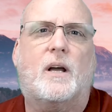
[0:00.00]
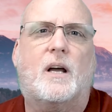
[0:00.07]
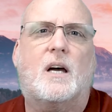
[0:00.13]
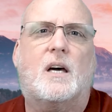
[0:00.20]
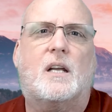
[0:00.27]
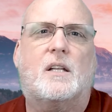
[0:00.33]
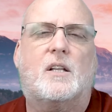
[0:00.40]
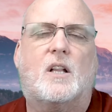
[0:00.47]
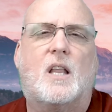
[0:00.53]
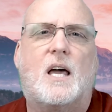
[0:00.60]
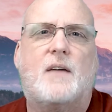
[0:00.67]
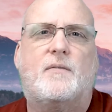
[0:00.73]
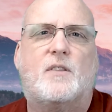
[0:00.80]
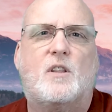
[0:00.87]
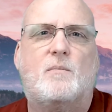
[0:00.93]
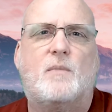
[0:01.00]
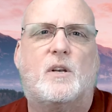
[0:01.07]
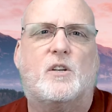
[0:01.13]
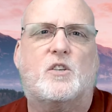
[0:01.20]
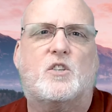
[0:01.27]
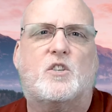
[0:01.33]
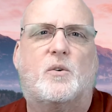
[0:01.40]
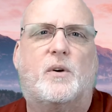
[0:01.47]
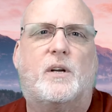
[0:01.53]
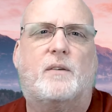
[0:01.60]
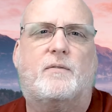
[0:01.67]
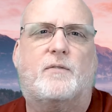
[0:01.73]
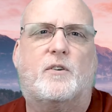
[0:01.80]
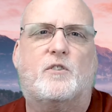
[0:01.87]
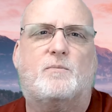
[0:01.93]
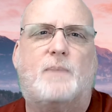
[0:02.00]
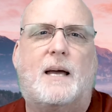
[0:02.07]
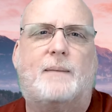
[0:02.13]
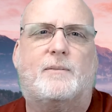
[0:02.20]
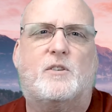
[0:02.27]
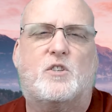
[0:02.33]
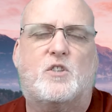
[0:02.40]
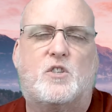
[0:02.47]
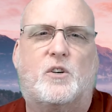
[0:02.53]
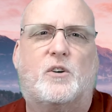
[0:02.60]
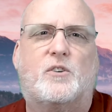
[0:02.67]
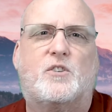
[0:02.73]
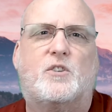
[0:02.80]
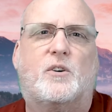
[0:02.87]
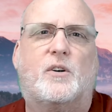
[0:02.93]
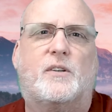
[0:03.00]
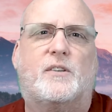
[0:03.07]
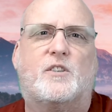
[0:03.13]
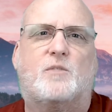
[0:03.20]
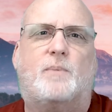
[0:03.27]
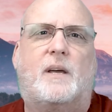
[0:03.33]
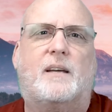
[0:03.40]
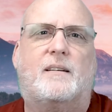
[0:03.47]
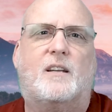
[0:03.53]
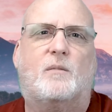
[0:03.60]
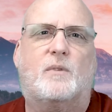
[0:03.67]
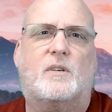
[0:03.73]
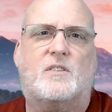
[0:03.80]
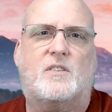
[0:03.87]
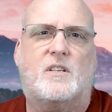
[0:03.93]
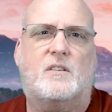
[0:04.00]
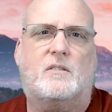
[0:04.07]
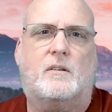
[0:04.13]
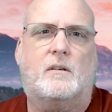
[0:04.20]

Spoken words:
on in the life and the ministry of First Baptist Church during this pandemic season.